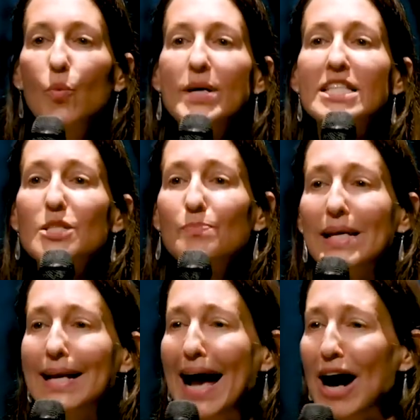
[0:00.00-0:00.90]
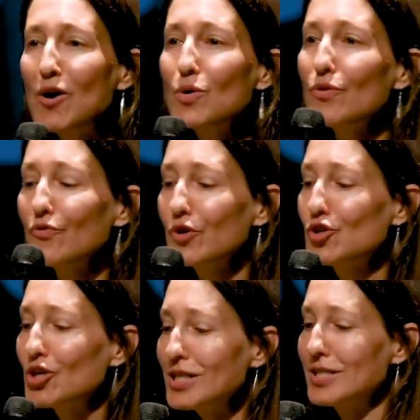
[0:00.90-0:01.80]
We speak out for
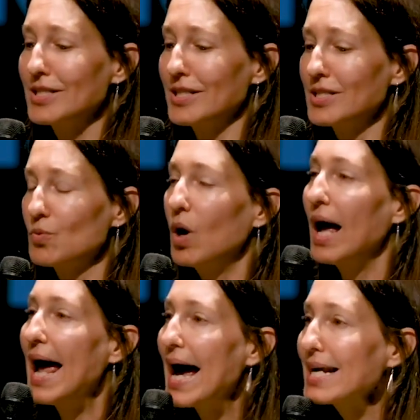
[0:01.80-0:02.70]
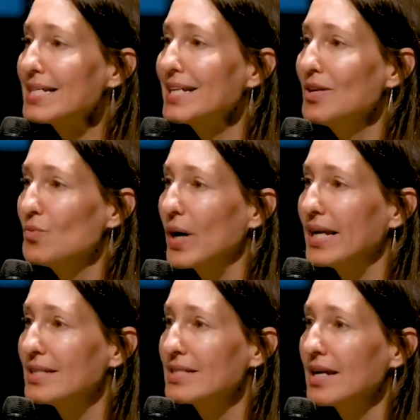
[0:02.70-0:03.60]
justice while acting in
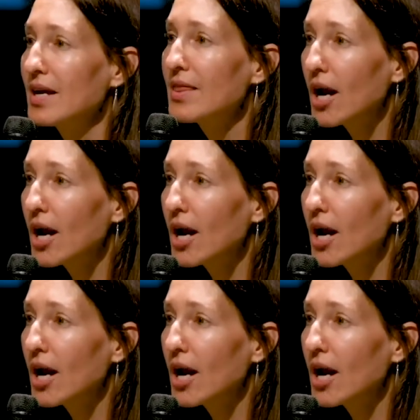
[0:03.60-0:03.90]
ways